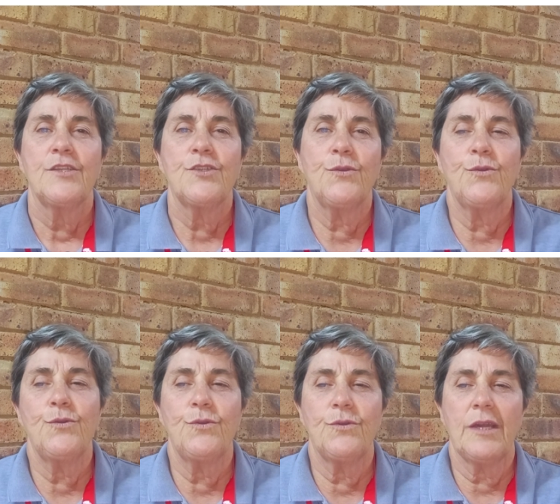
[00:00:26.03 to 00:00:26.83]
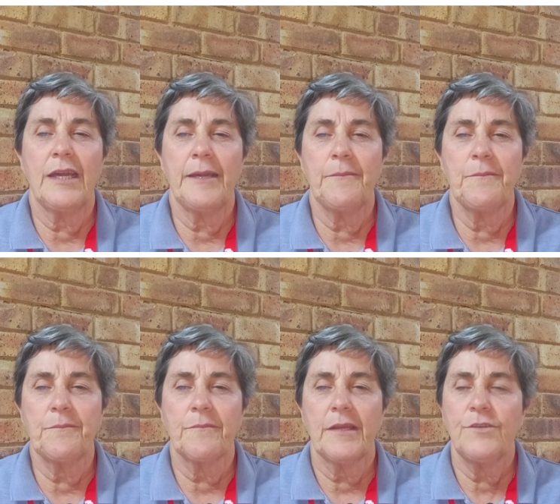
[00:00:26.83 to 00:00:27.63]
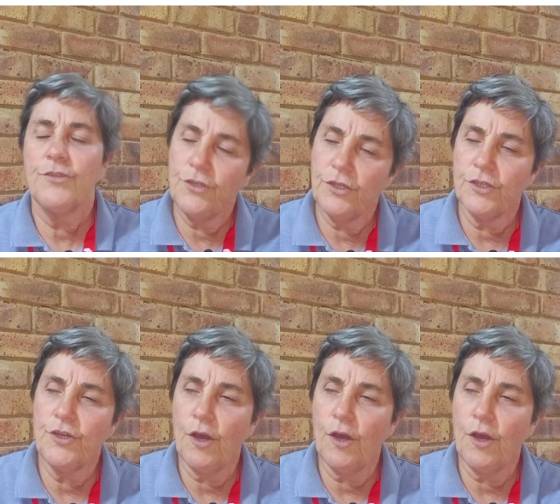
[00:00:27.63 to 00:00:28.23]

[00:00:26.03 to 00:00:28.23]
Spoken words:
to